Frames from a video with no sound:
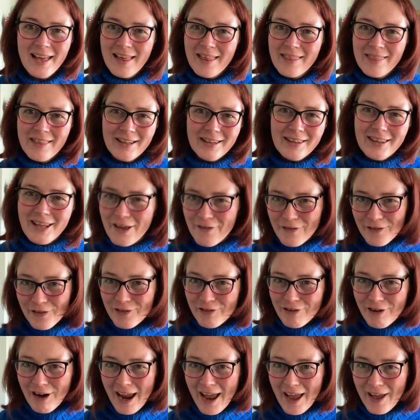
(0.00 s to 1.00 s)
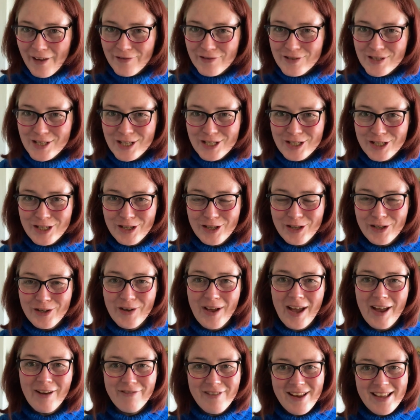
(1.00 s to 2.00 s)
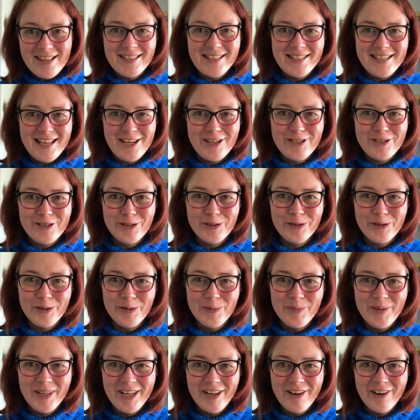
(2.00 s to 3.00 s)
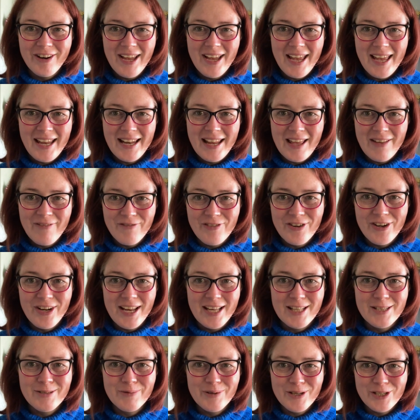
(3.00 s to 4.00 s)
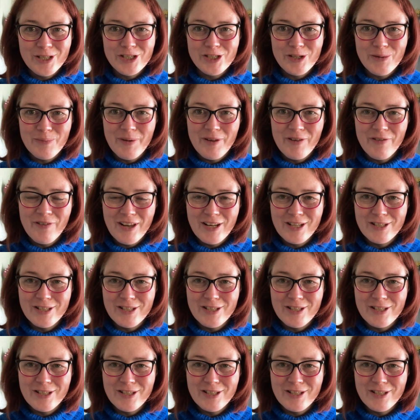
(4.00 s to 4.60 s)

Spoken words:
the love of crafts to a residential home here in Inverness, which should be fun.